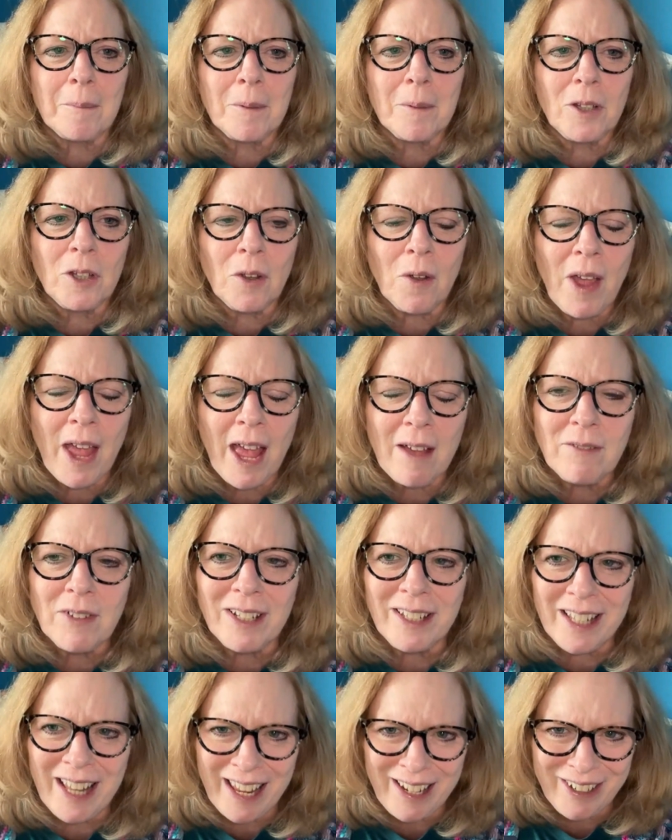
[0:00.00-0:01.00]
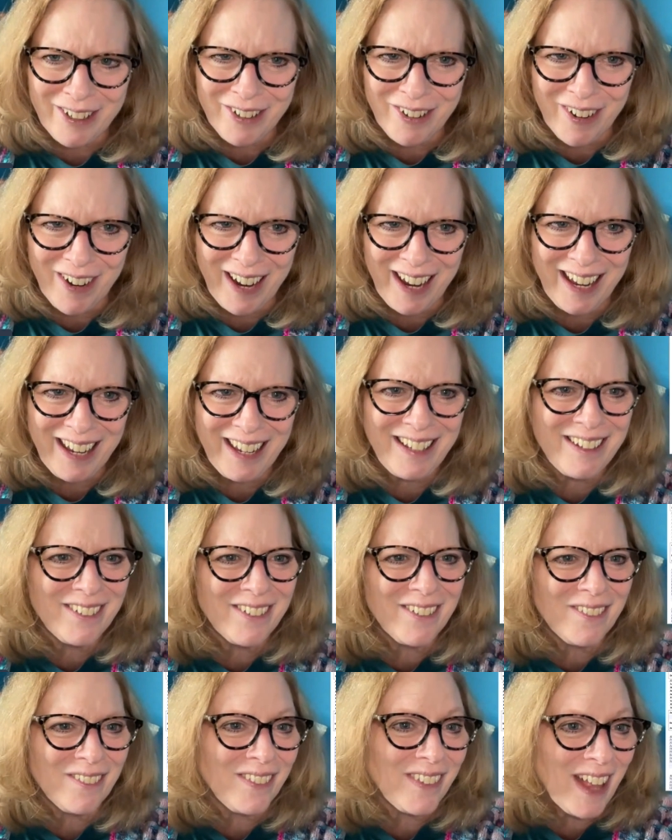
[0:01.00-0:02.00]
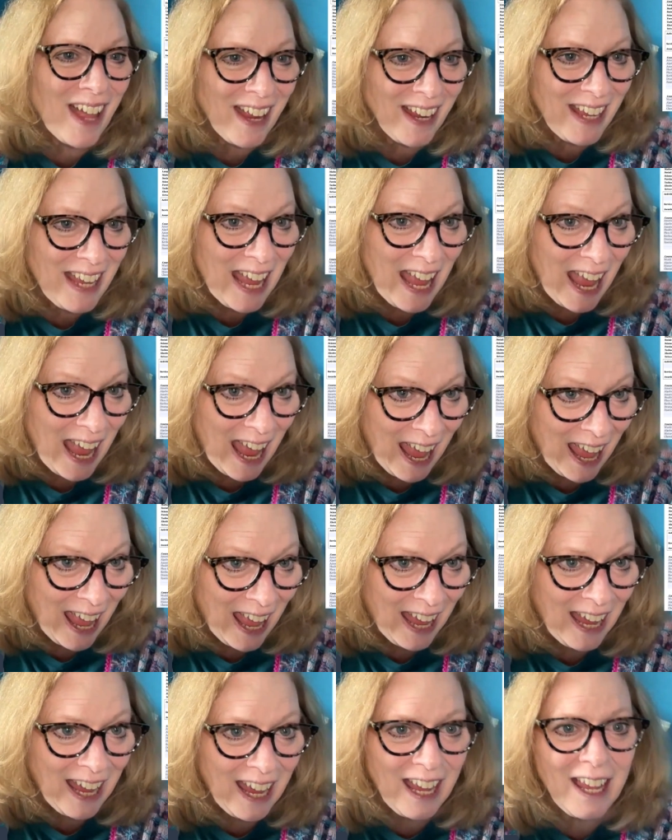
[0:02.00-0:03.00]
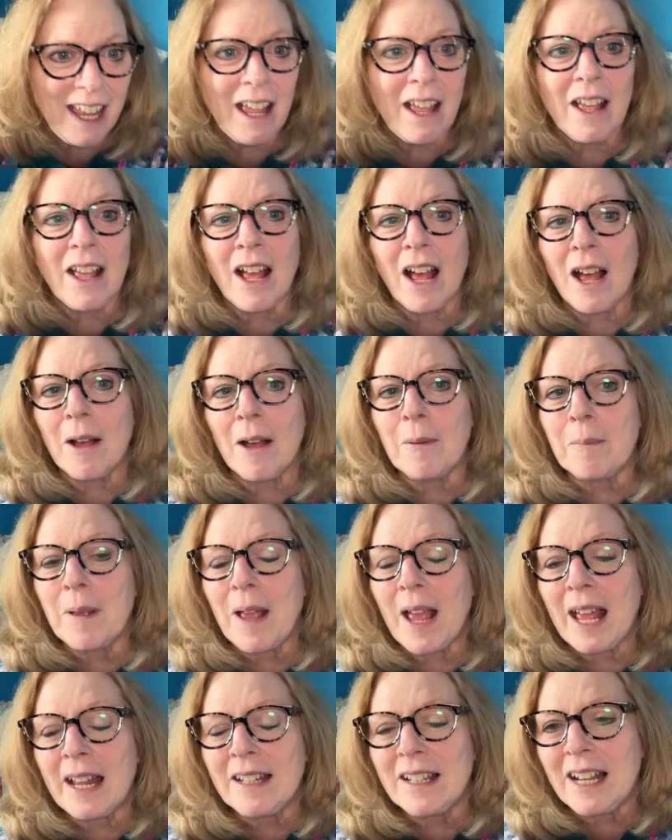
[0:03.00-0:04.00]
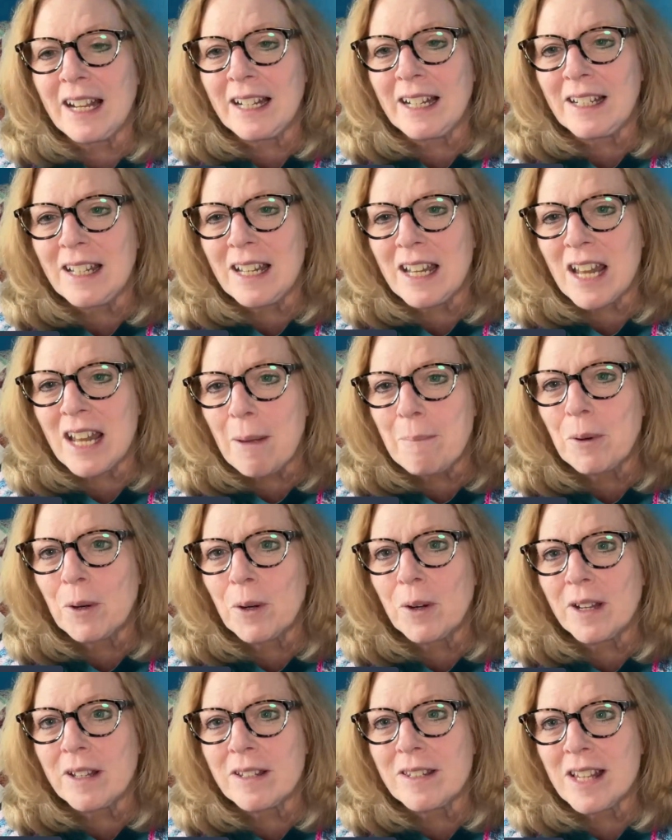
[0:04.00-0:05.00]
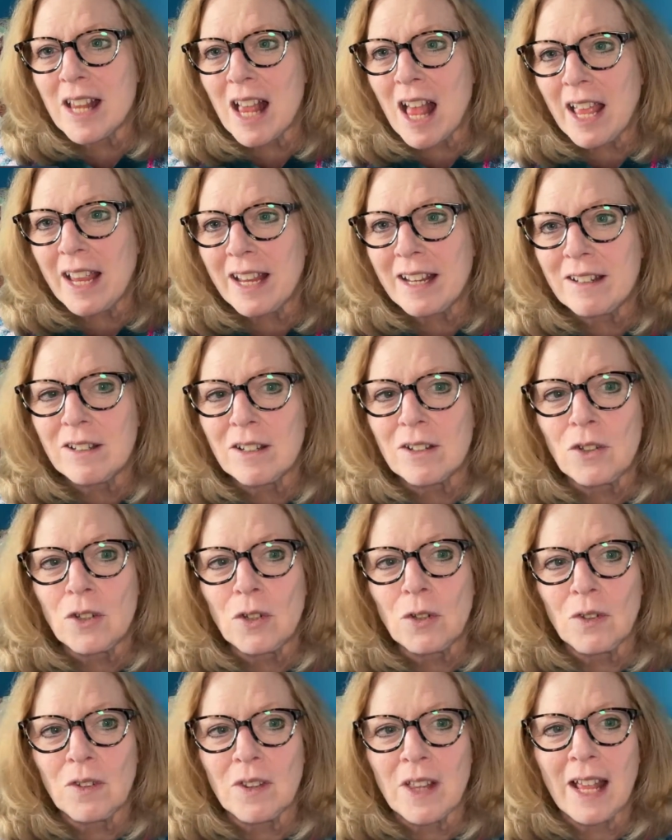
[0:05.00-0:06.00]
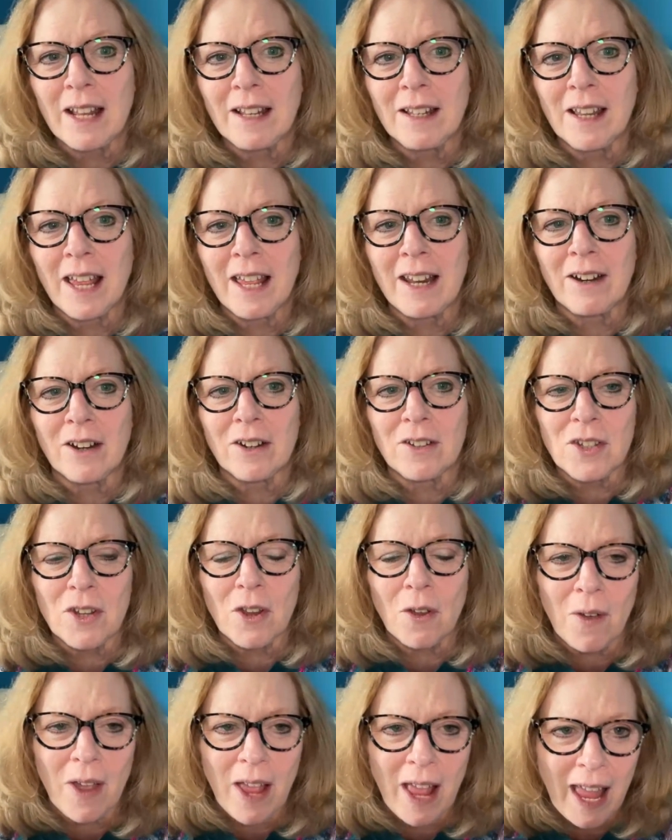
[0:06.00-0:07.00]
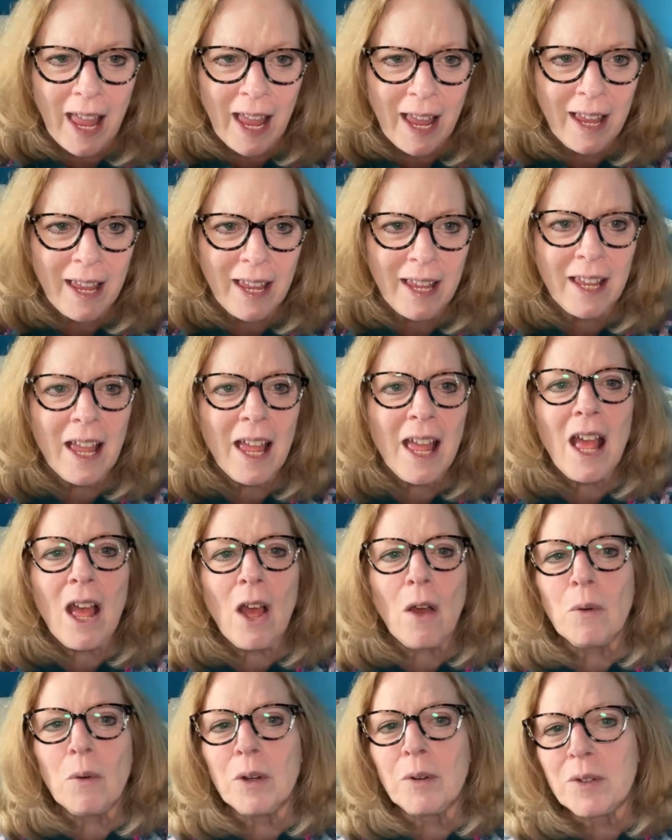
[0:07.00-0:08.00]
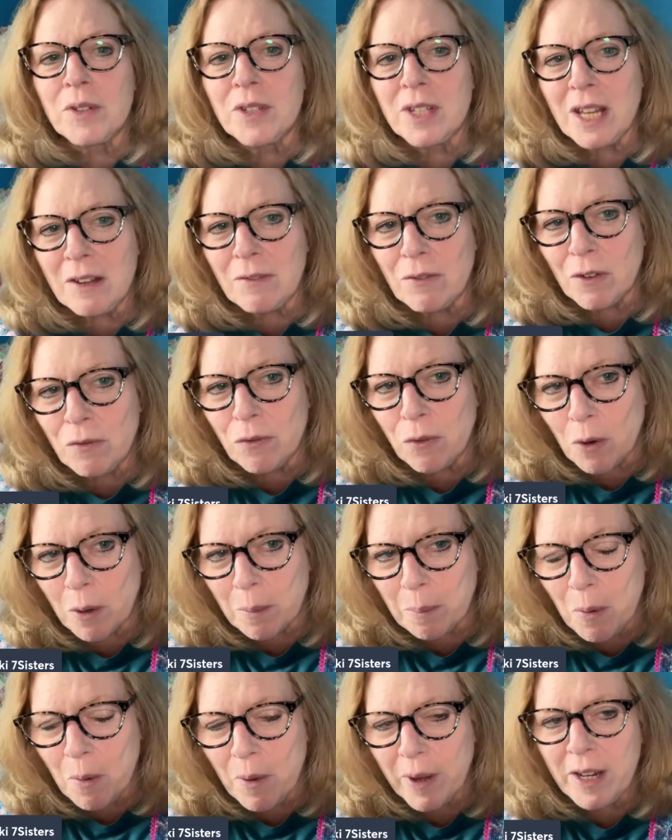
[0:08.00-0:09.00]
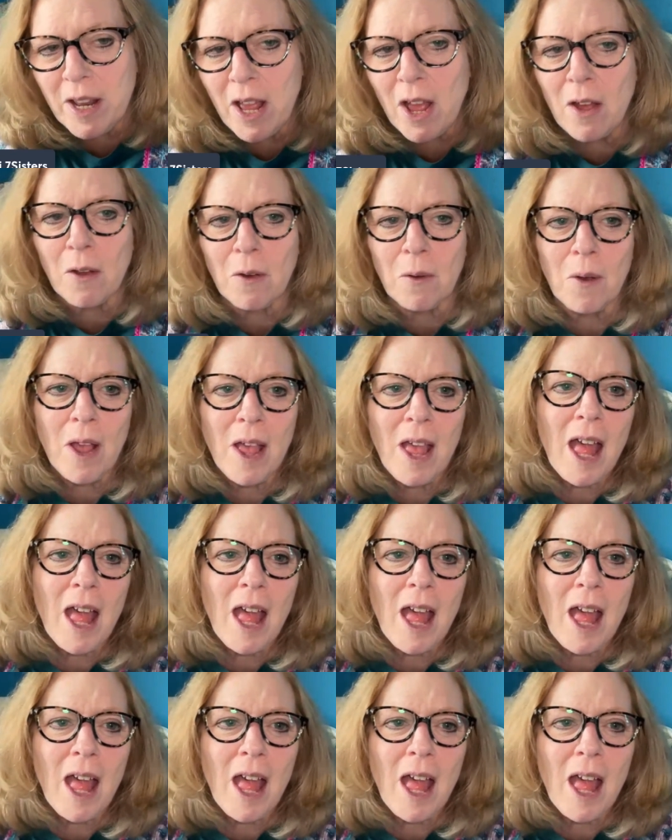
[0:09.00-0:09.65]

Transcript: you have a letter grade like A, and a number assigned to that letter. So A would receive a 4.0,